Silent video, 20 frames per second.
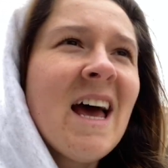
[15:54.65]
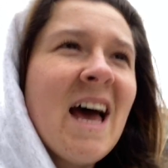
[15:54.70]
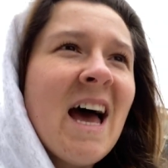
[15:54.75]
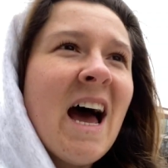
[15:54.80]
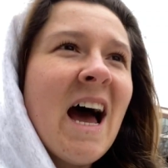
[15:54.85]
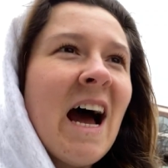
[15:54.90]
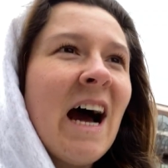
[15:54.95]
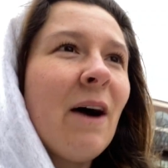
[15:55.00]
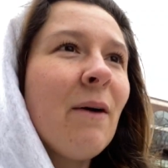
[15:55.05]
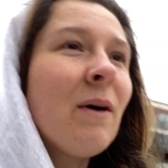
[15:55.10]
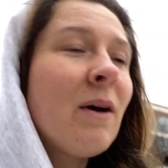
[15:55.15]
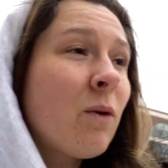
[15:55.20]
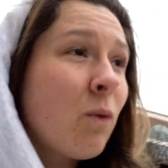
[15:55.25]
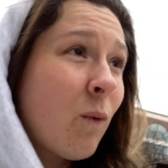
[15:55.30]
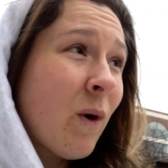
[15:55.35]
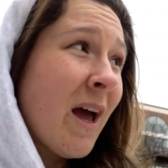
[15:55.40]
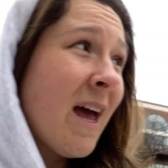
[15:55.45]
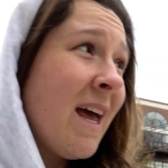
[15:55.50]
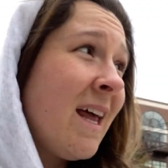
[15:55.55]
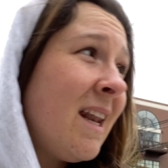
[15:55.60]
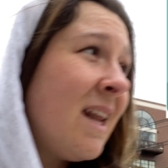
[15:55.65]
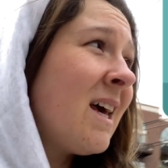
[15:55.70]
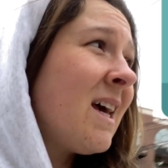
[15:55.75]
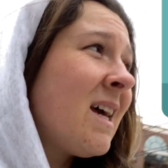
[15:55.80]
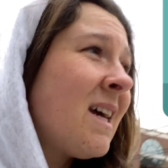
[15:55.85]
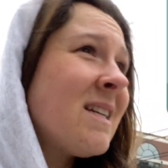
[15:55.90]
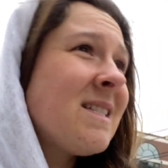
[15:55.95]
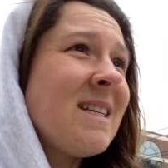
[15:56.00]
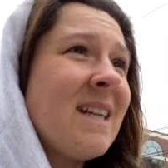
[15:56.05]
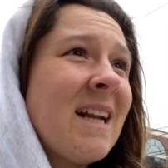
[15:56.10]
How and when
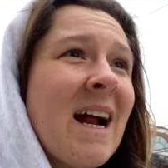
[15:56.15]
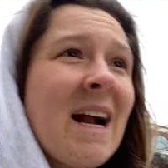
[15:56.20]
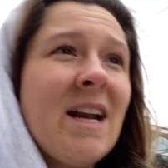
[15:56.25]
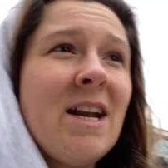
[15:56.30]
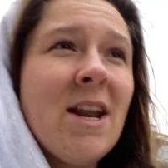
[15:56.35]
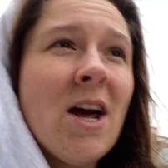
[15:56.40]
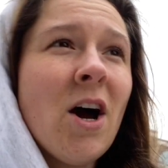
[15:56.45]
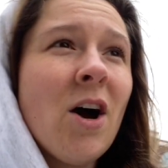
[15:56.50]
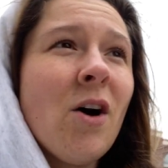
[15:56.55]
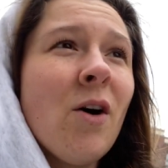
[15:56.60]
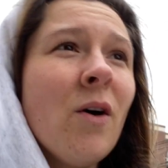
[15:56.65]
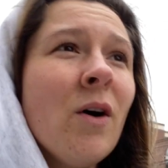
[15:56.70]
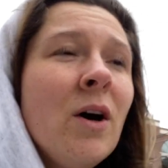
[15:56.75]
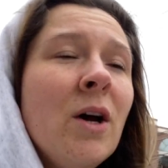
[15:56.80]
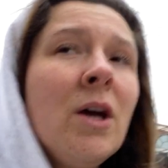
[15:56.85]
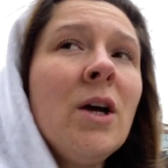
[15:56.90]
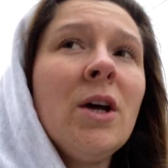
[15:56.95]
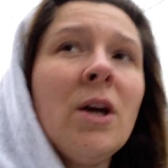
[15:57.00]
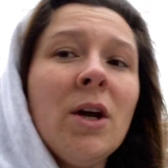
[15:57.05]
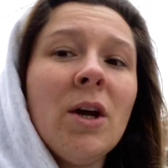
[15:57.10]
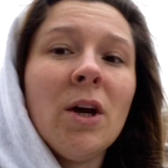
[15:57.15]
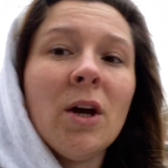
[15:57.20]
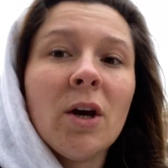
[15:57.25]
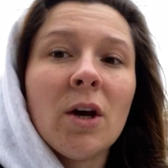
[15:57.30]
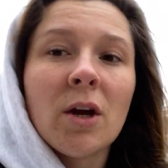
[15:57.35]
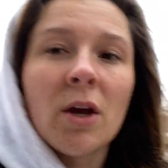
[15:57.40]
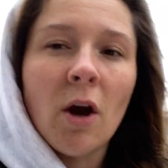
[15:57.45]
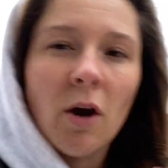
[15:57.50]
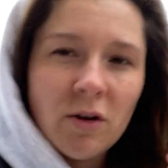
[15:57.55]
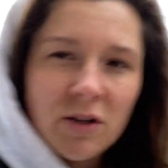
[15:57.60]
did I know
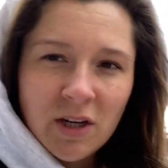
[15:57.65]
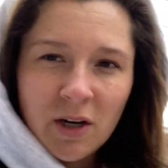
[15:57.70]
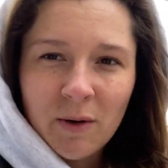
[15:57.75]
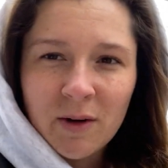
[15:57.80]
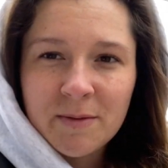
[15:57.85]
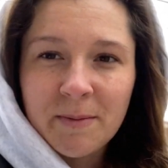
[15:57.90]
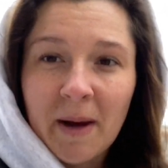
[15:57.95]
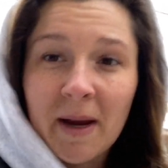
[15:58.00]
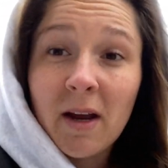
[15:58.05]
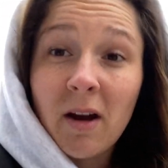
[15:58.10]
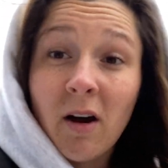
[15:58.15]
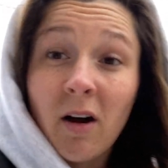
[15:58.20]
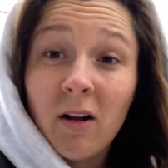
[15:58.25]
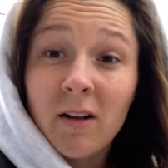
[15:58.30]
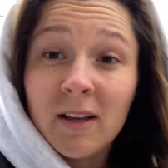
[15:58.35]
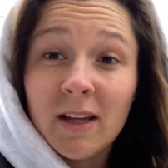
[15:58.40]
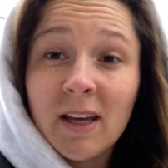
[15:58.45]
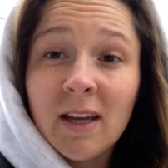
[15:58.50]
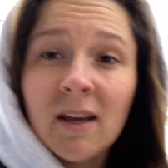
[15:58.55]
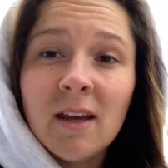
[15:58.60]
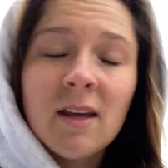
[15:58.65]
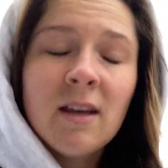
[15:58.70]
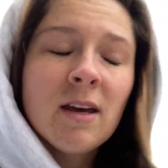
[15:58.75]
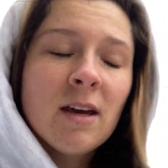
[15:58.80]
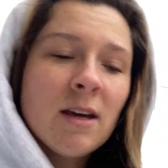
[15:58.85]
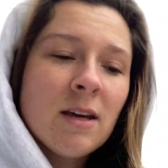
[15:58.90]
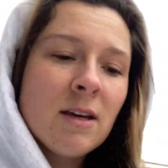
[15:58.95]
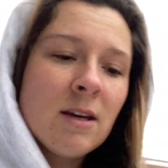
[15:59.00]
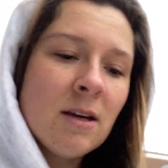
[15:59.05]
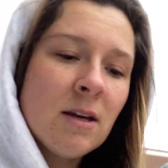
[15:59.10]
coaching was my calling?
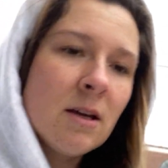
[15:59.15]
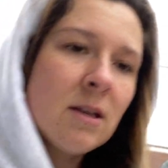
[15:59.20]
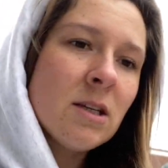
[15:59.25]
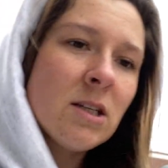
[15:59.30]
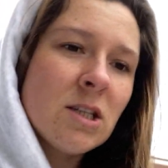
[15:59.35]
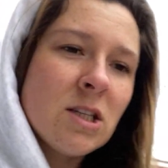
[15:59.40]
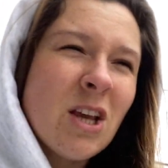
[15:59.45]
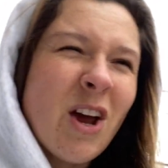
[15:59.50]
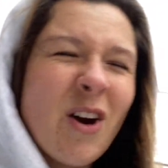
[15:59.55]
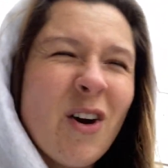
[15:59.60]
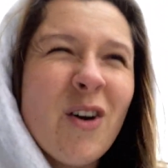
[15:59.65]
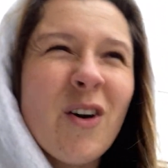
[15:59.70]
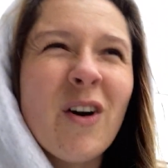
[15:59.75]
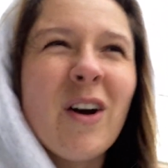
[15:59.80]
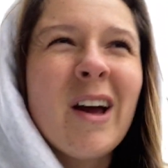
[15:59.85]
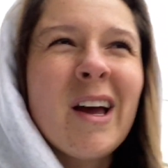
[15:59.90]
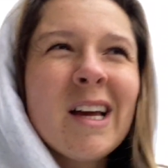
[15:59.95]
So